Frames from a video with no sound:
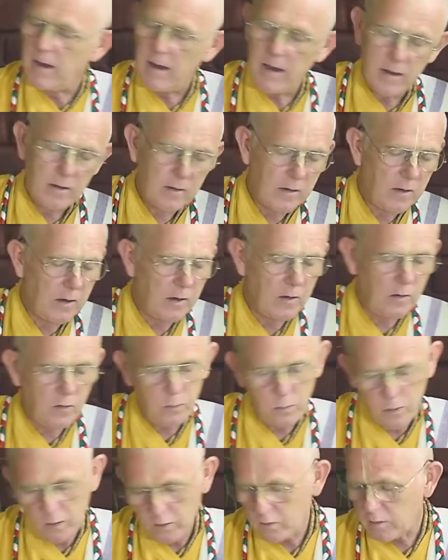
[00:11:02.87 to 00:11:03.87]
and his
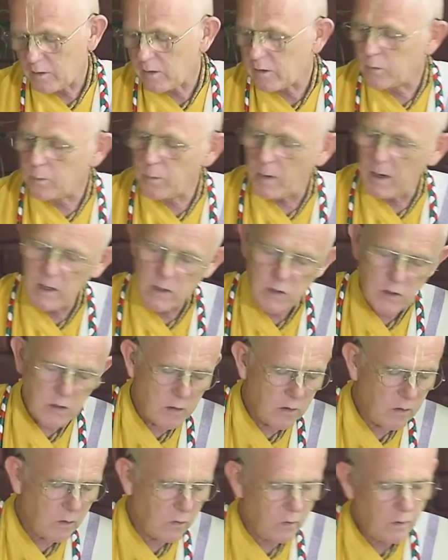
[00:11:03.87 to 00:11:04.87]
personal
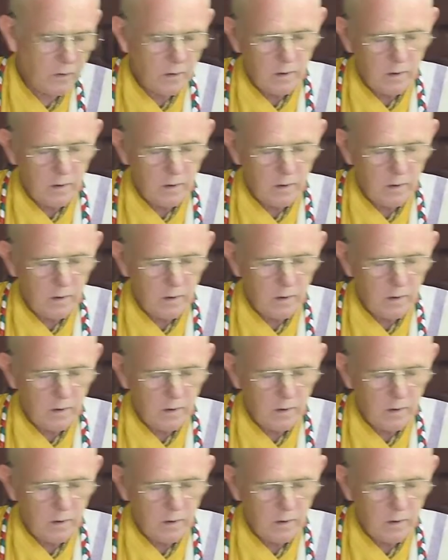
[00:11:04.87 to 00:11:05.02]
expansions